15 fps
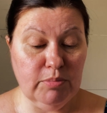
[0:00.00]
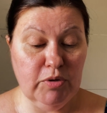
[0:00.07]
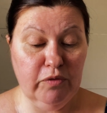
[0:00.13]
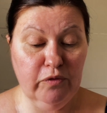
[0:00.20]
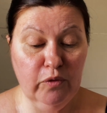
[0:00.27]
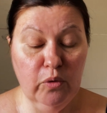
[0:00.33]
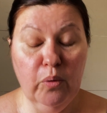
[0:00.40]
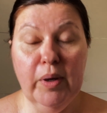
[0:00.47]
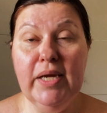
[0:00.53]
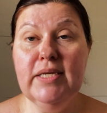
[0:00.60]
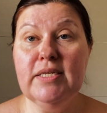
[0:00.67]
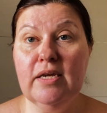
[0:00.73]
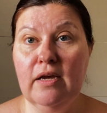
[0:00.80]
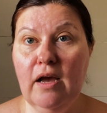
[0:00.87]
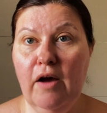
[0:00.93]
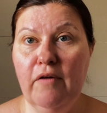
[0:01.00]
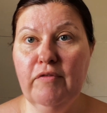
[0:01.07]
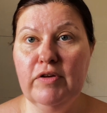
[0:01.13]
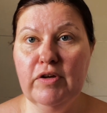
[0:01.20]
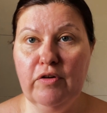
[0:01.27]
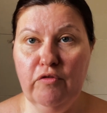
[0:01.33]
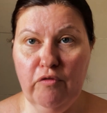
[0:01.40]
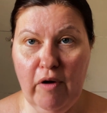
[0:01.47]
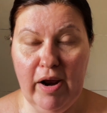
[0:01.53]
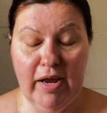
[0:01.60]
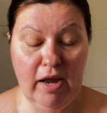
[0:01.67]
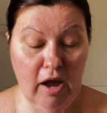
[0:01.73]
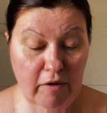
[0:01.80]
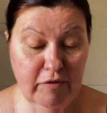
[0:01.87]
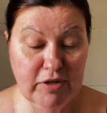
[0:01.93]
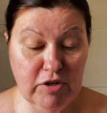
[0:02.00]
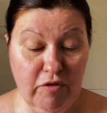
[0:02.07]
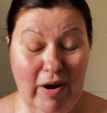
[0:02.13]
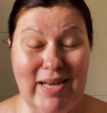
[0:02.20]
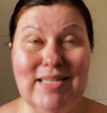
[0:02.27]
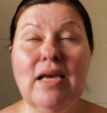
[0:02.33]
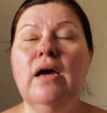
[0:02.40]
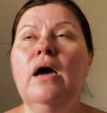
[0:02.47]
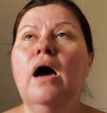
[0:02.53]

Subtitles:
to 4 weeks and covers greys.